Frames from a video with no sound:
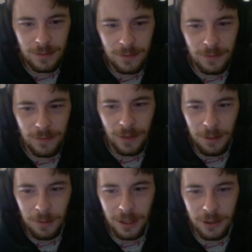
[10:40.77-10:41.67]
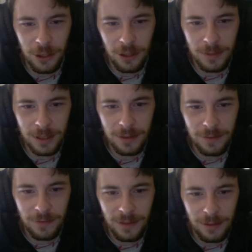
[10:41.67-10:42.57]
Farewell, Germa.
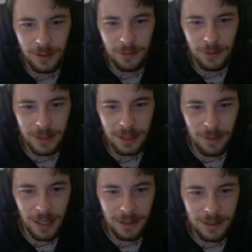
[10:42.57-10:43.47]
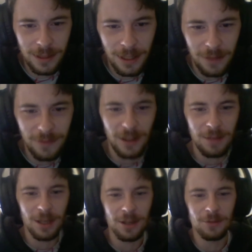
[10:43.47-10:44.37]
Farewell, woman's baths. I'll find
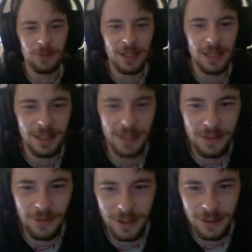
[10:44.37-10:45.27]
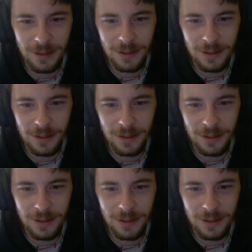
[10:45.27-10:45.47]
my own way to end this fight.